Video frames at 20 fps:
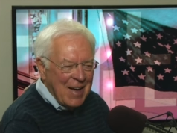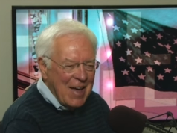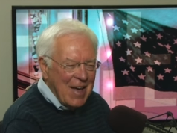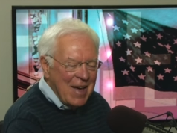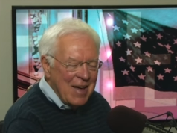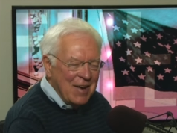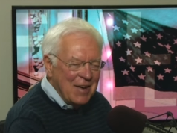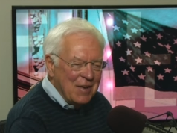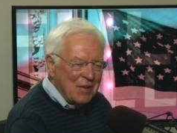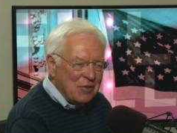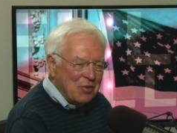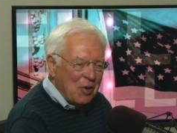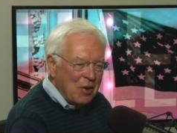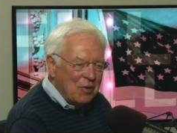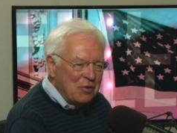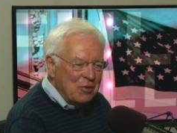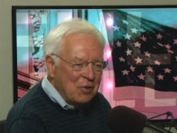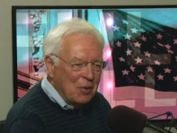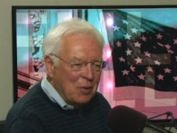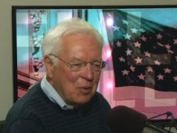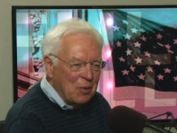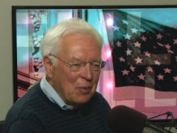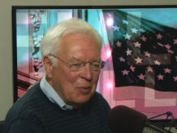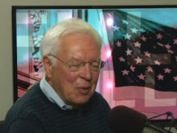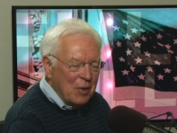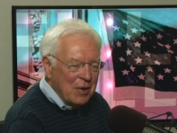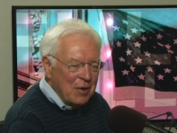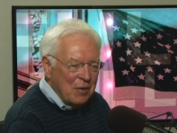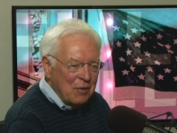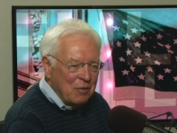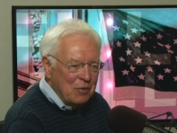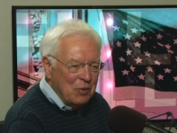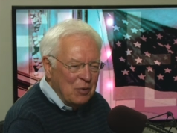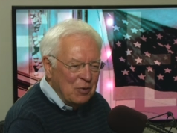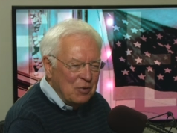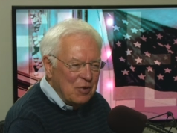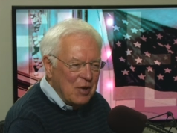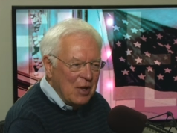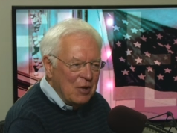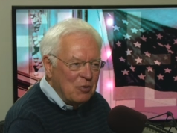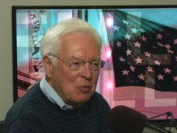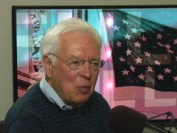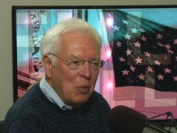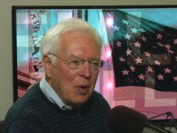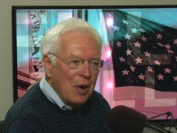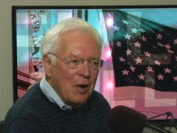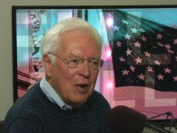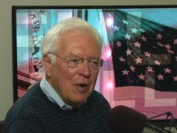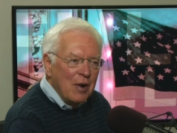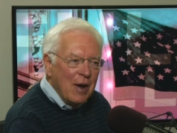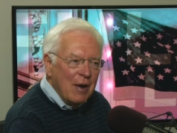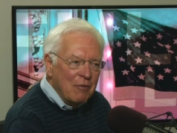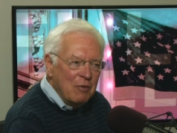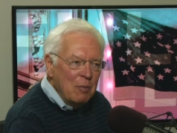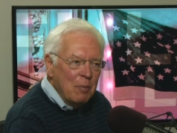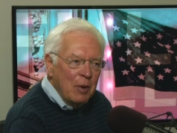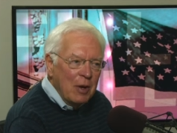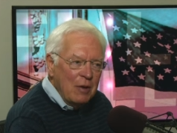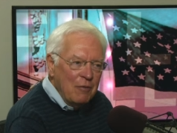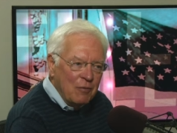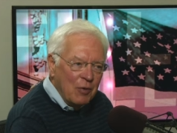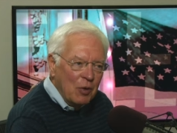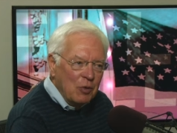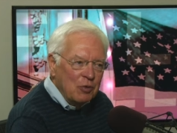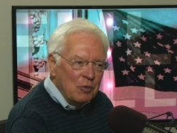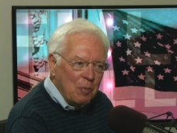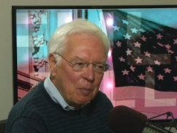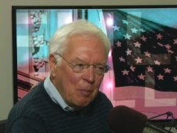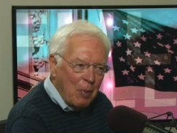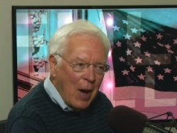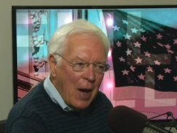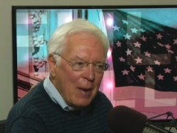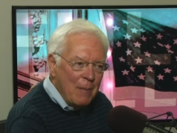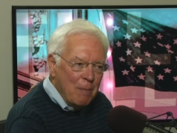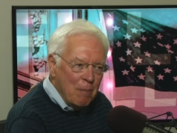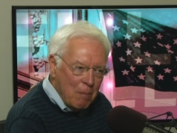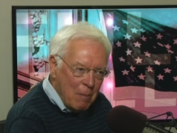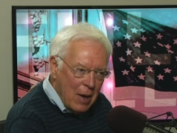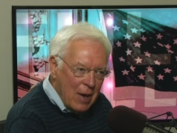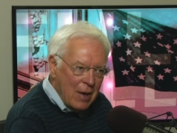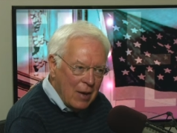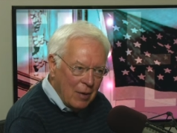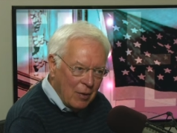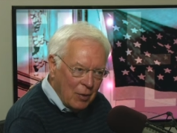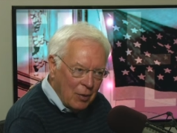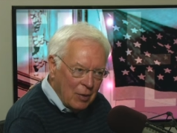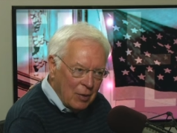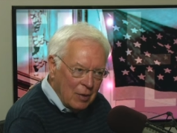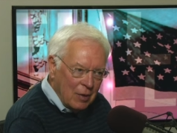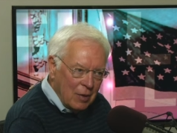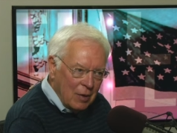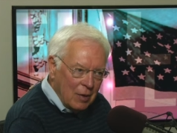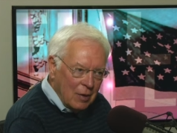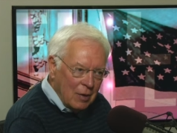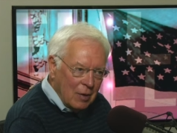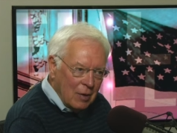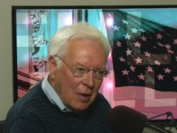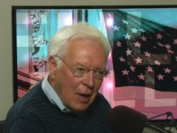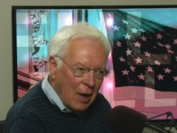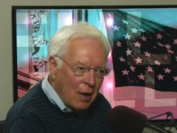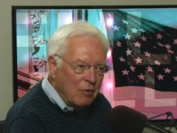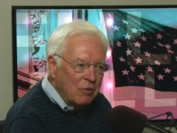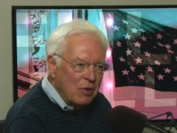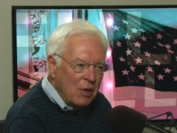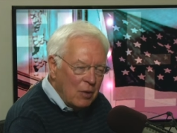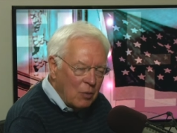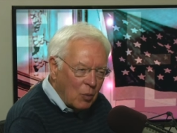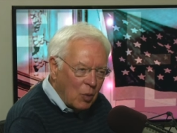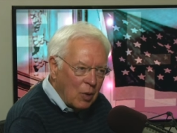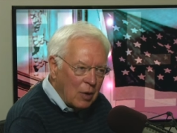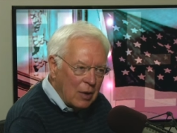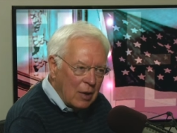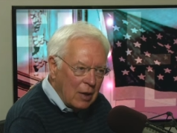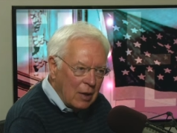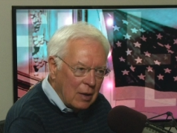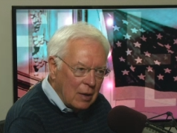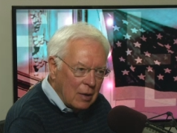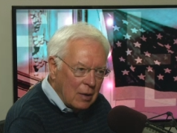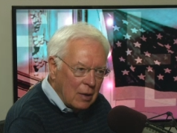And it's also one of the few states where everybody votes by mail. How's that working?